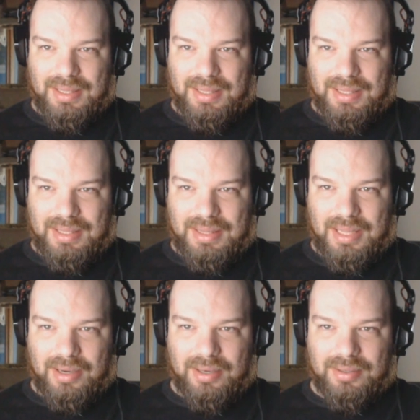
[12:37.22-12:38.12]

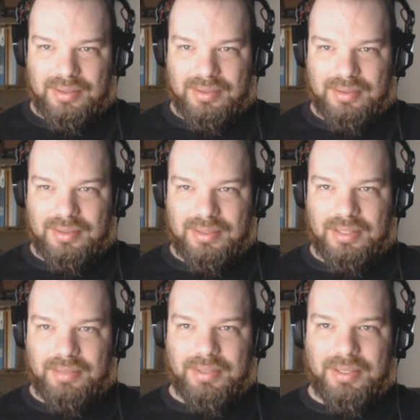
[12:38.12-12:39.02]
there.
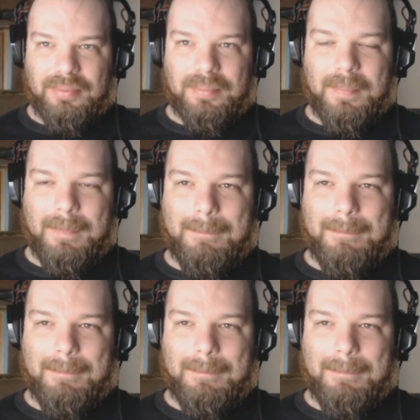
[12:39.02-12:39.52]
There we go.